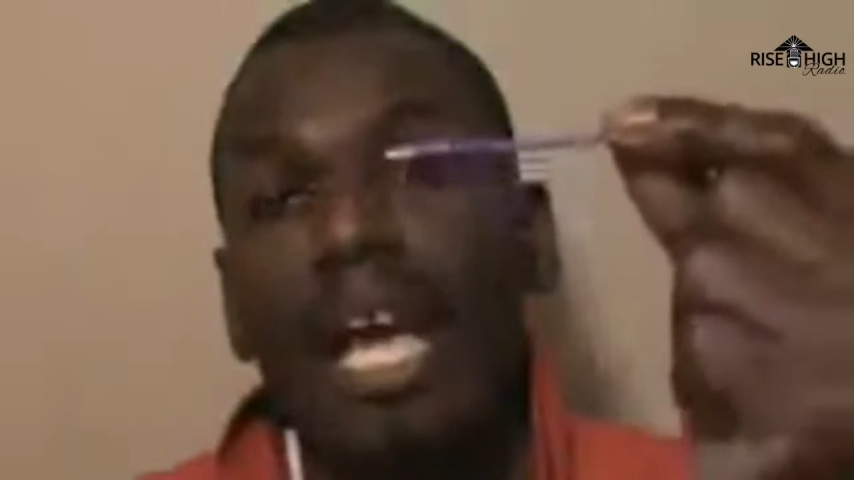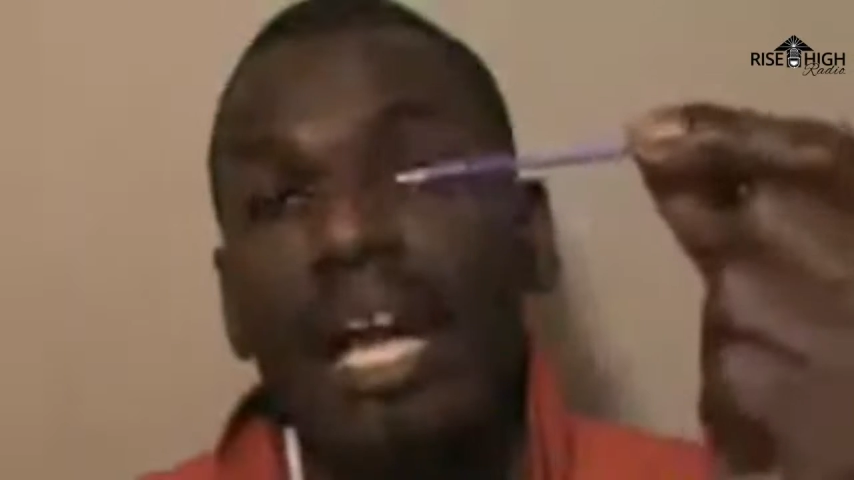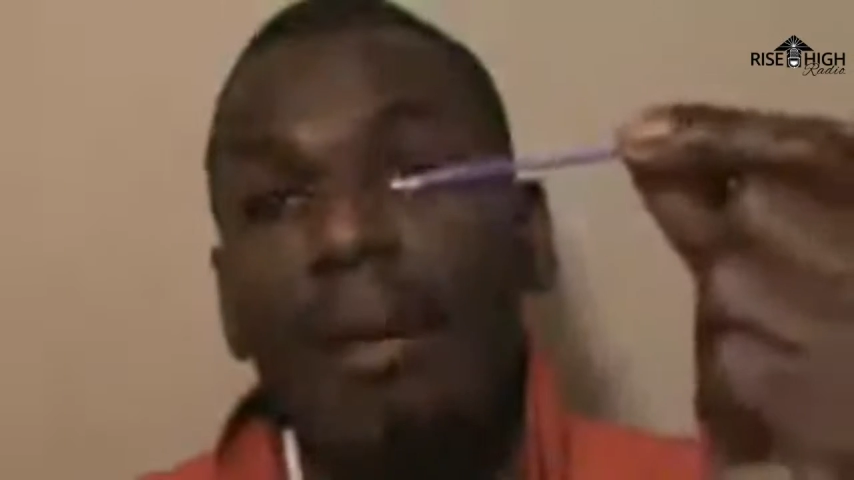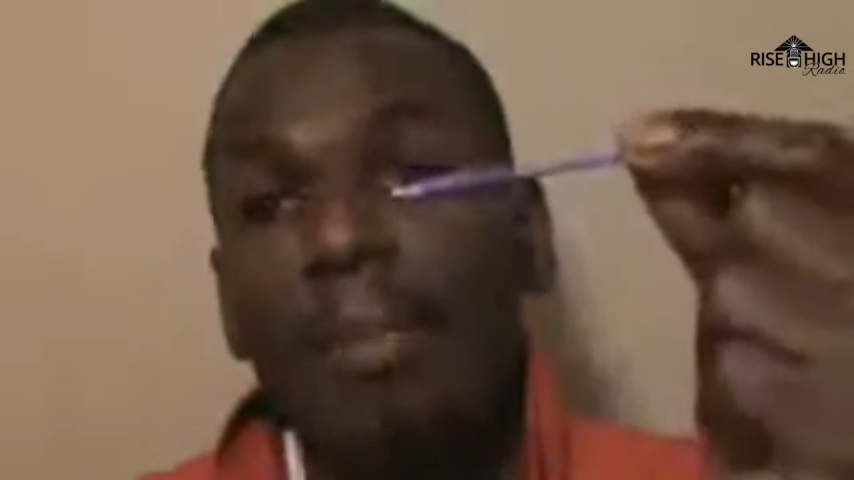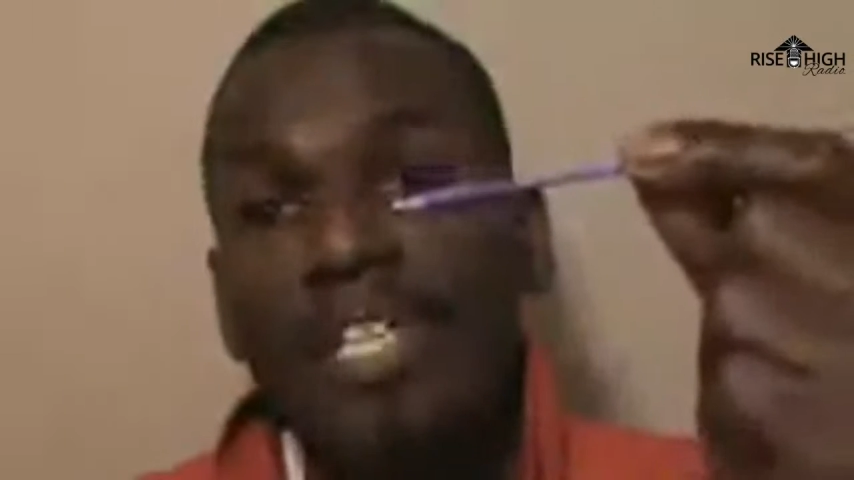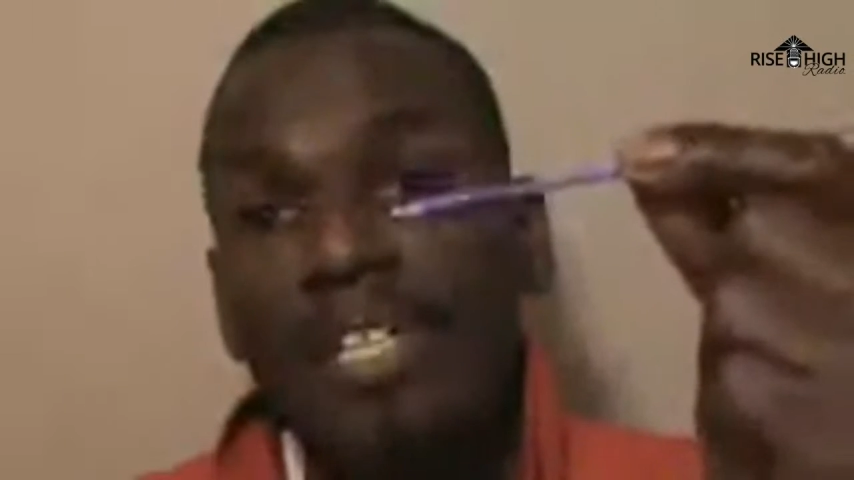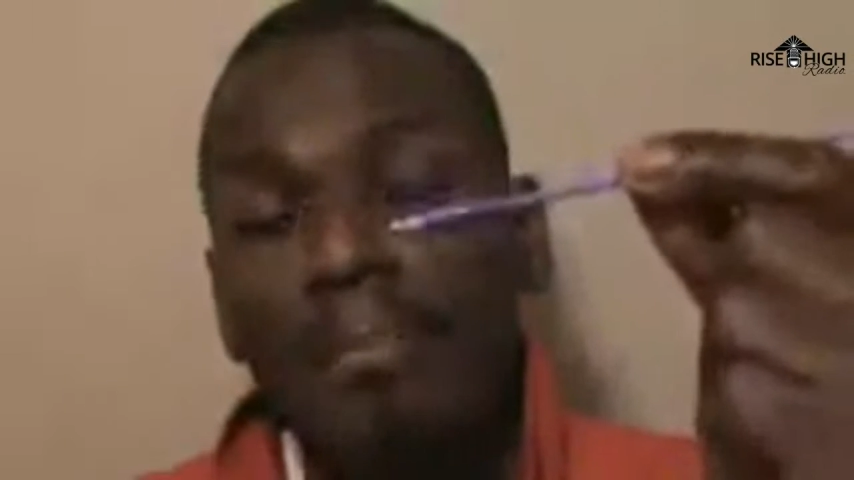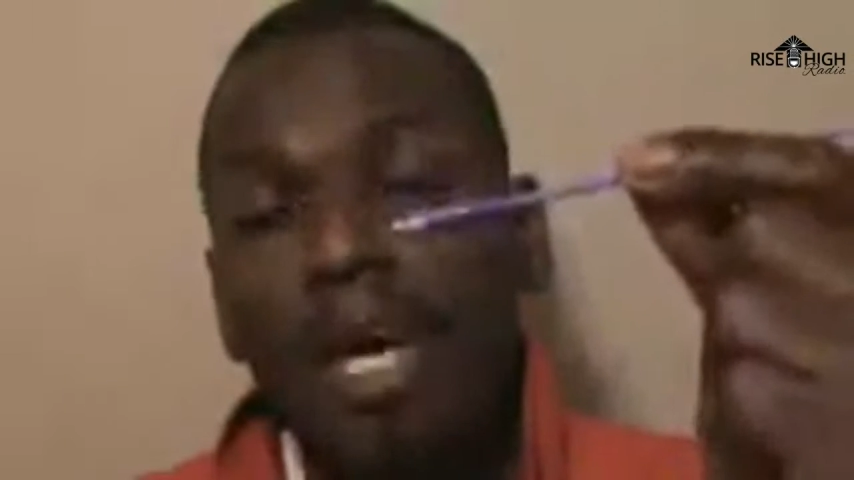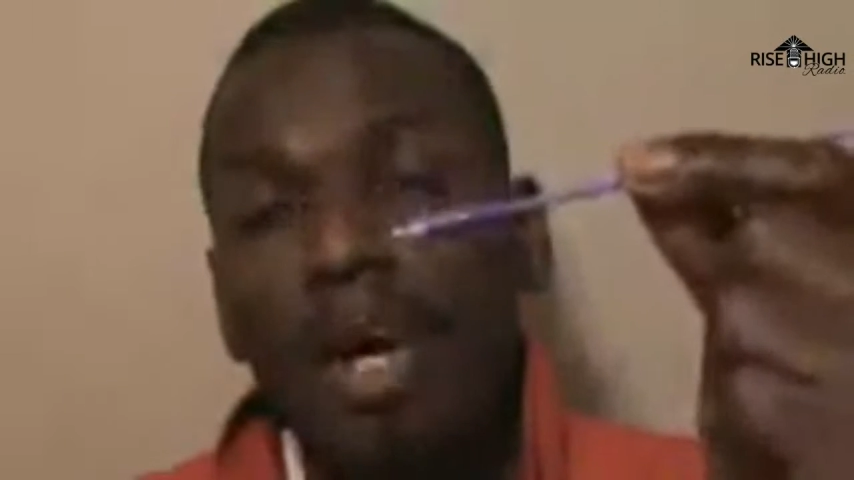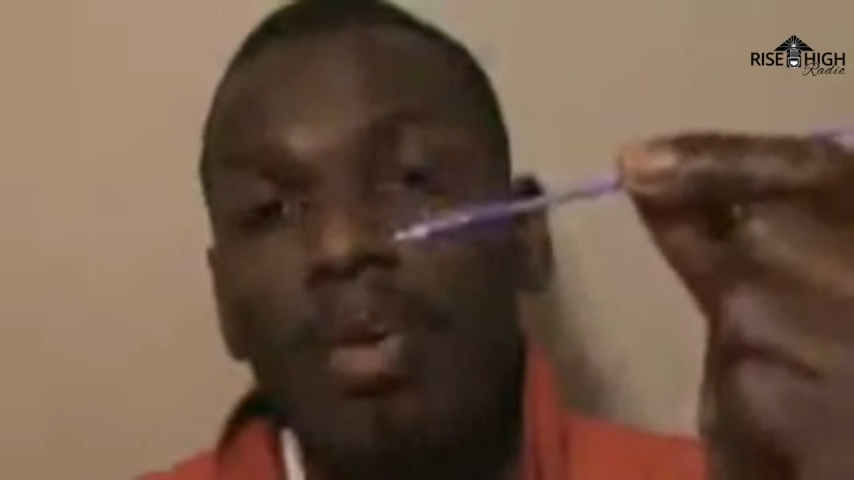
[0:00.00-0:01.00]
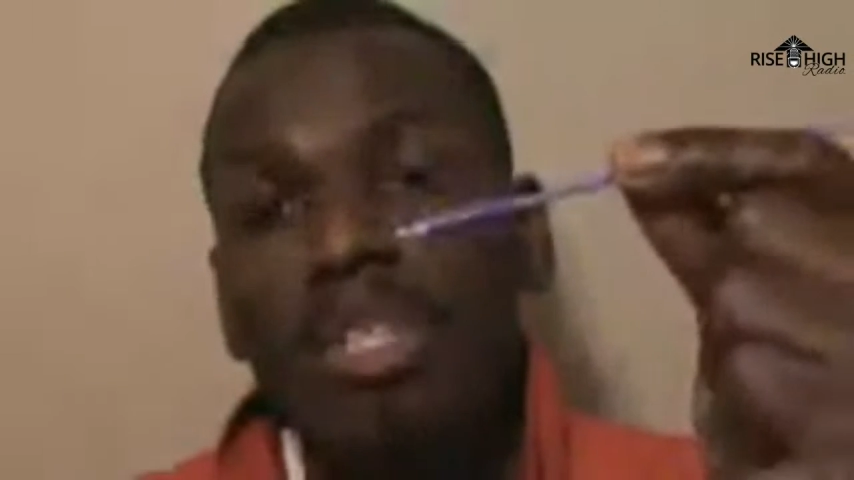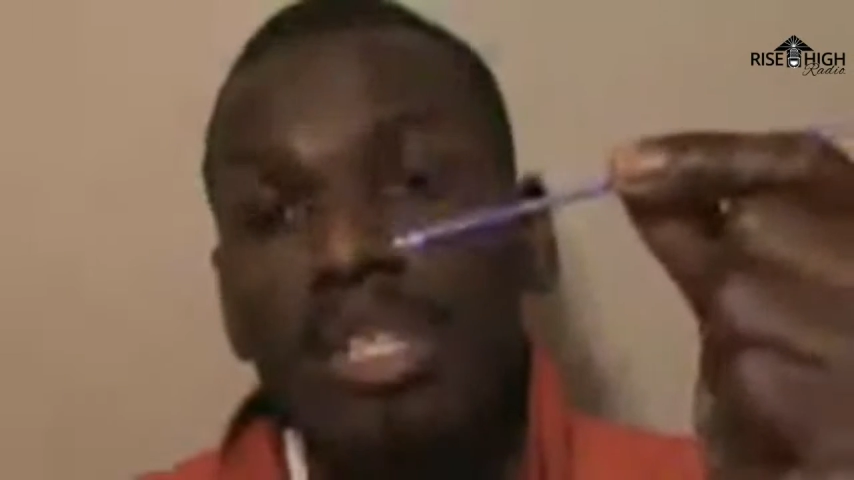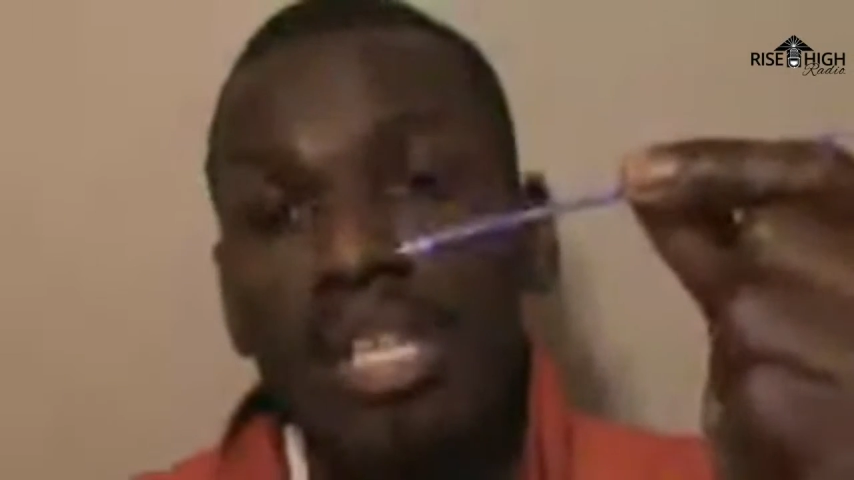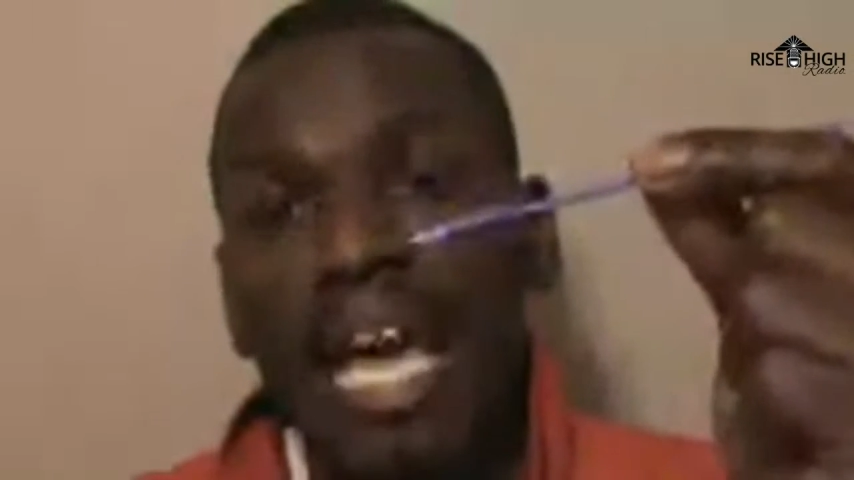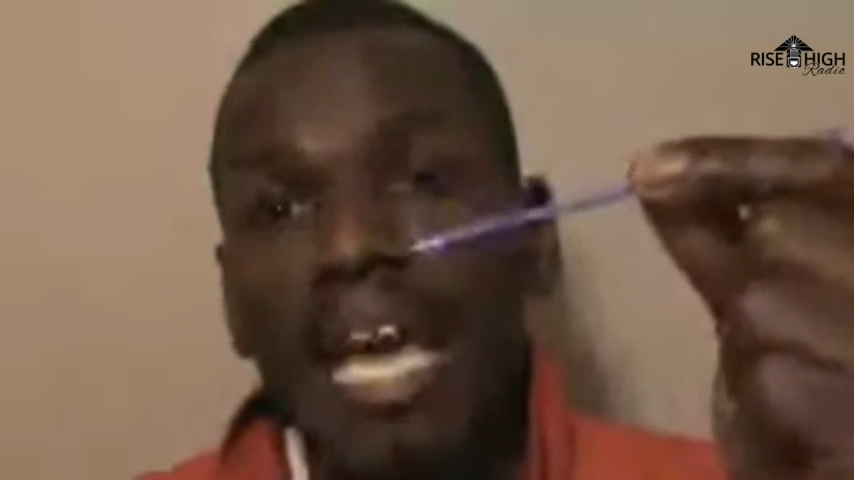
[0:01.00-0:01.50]
and a piece of metal
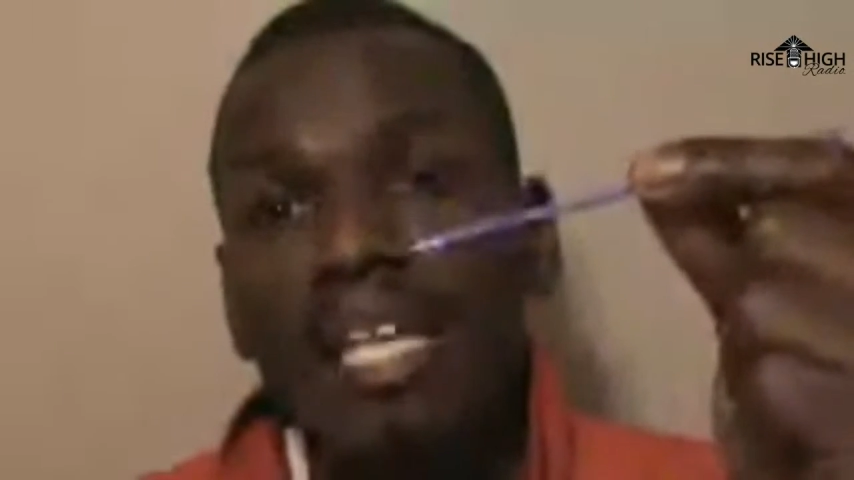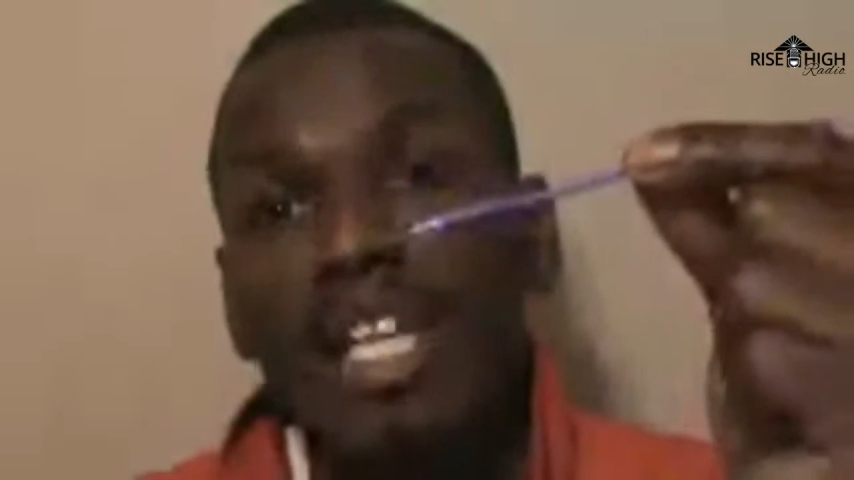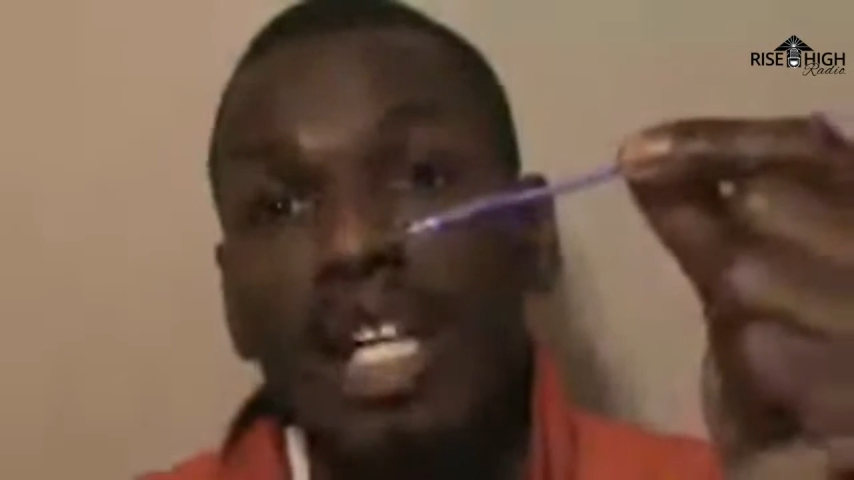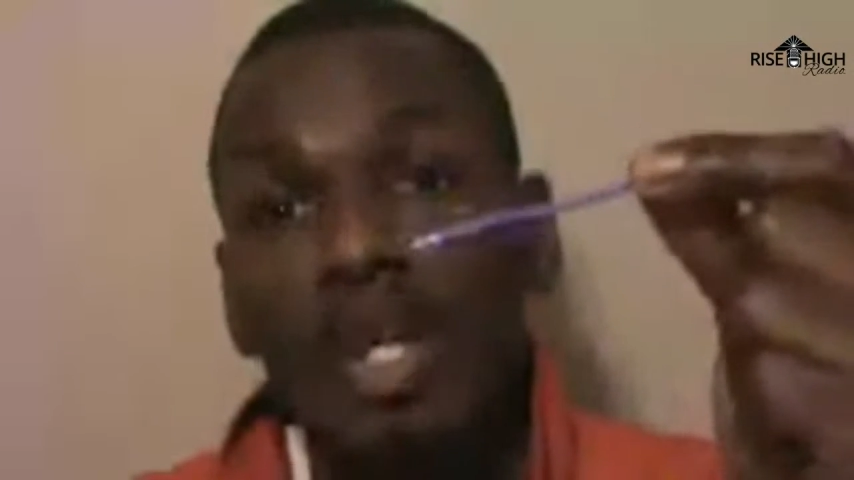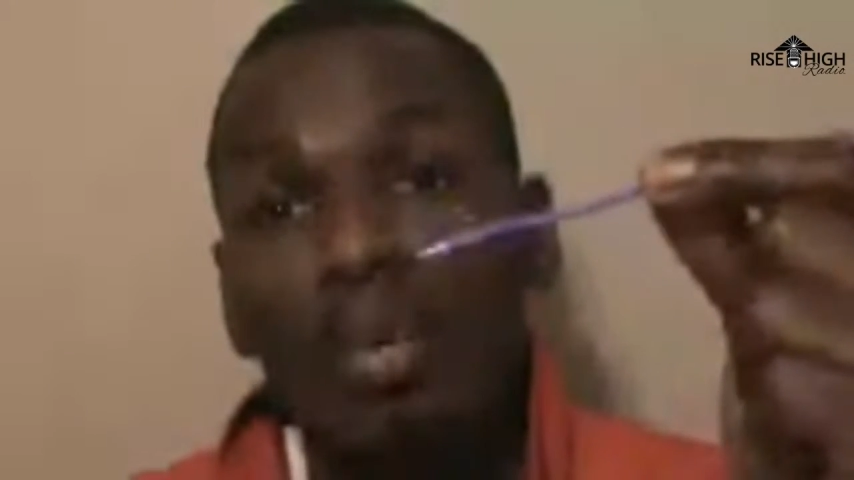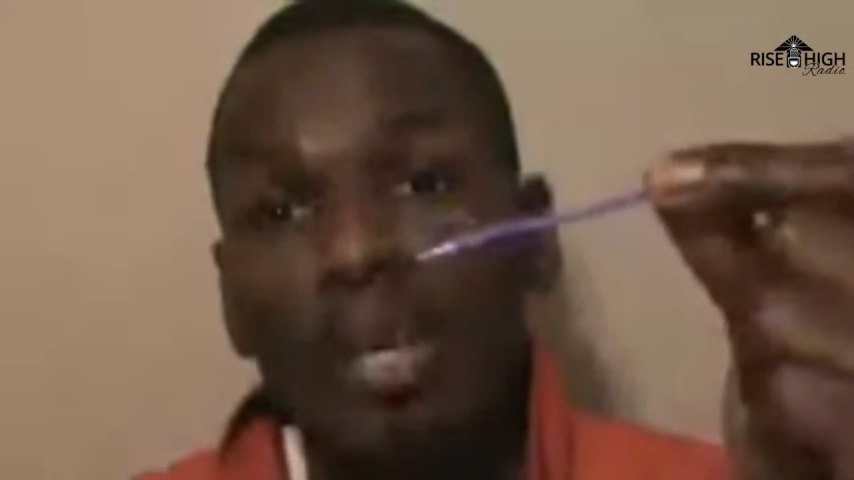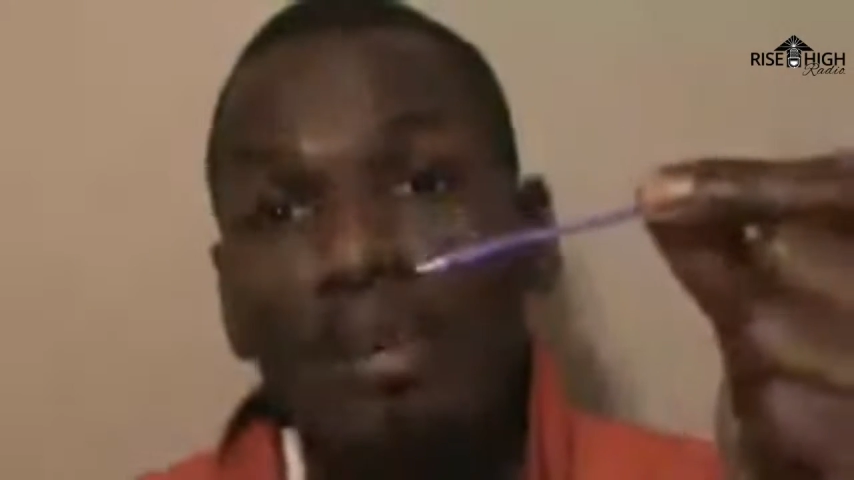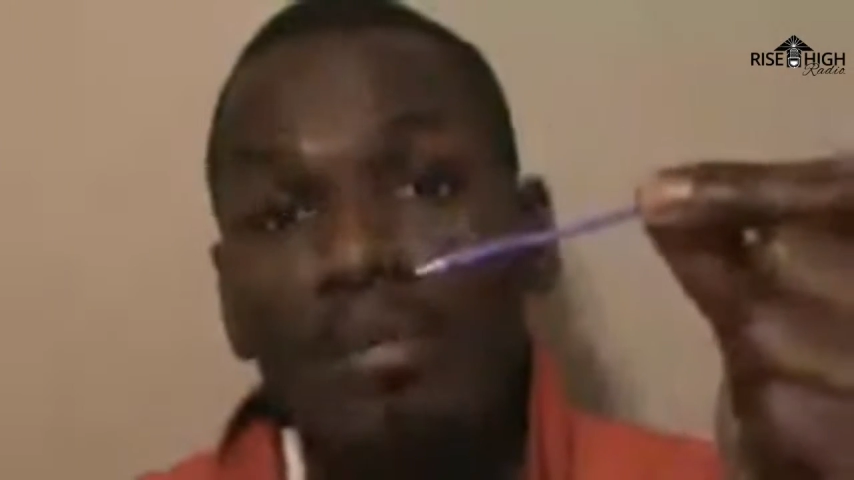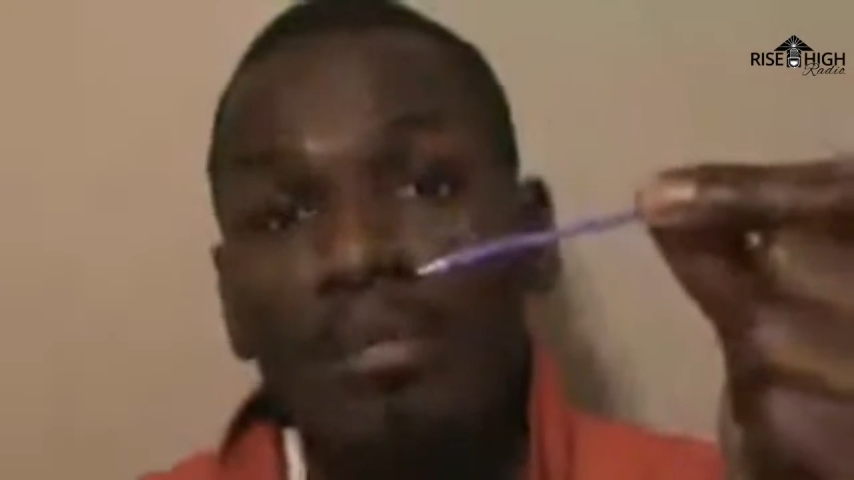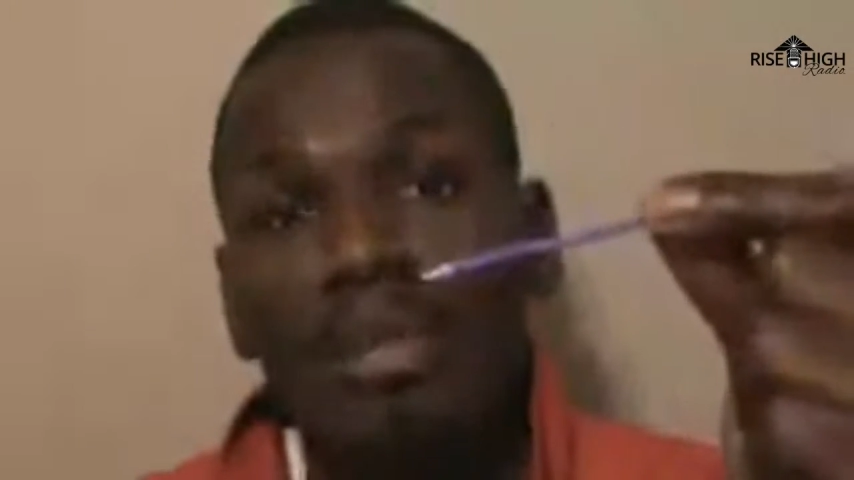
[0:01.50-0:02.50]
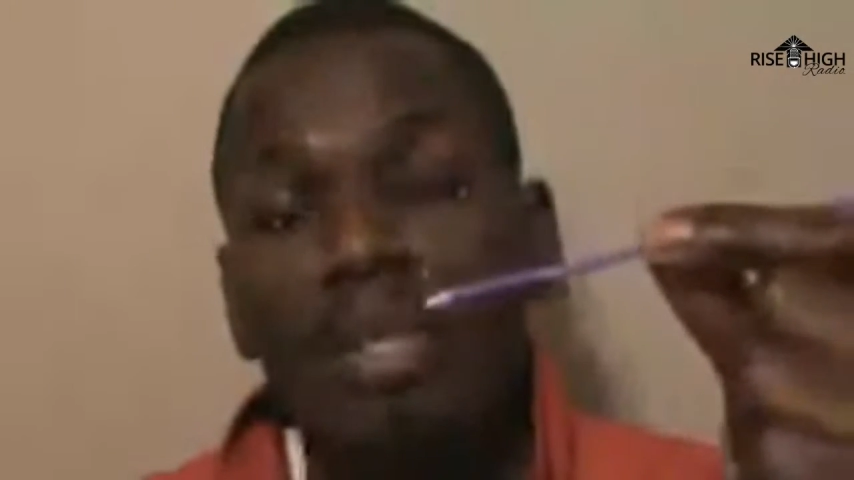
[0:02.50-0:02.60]
/ aluminum.